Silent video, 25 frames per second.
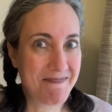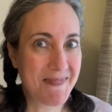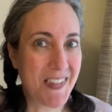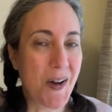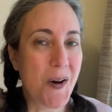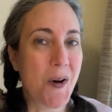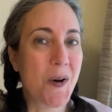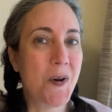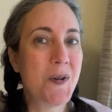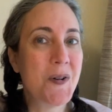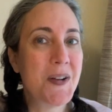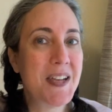
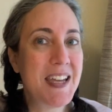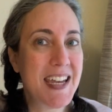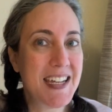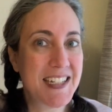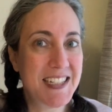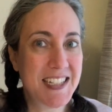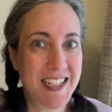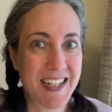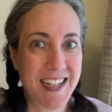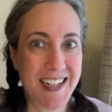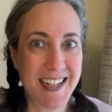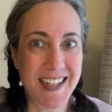Oh yes,
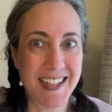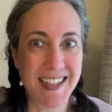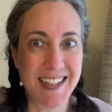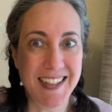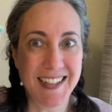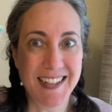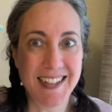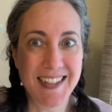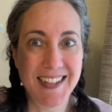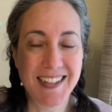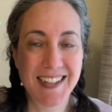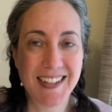she
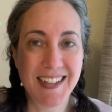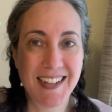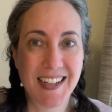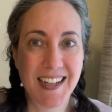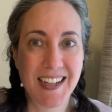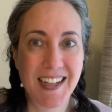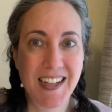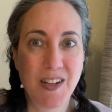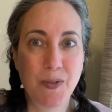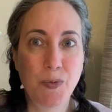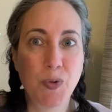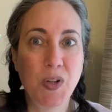did.
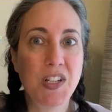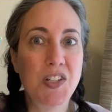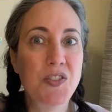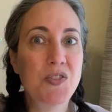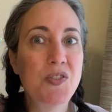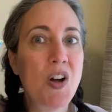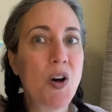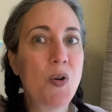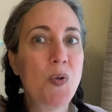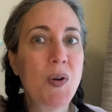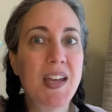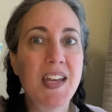When you
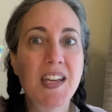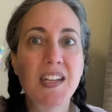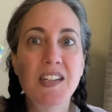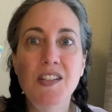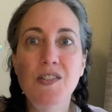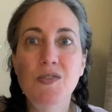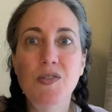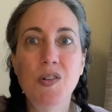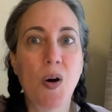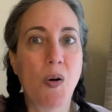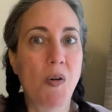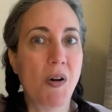go in,
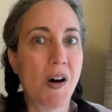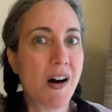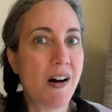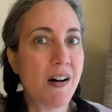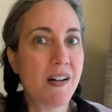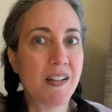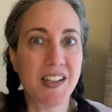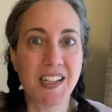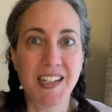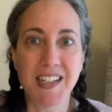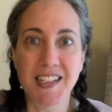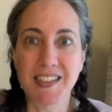you go
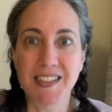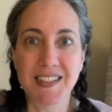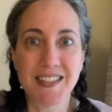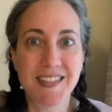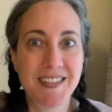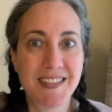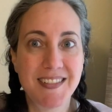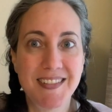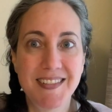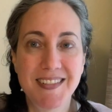all in.